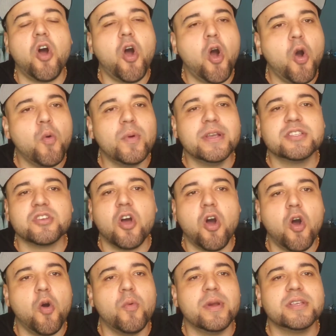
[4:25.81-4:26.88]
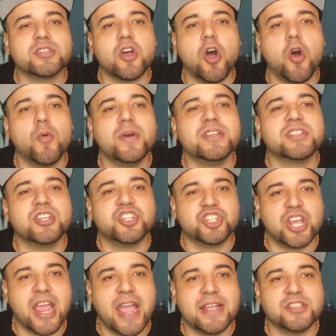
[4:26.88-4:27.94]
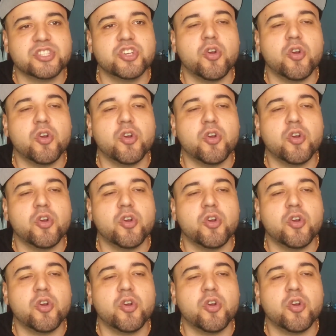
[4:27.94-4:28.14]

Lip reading: always, always, always a chance.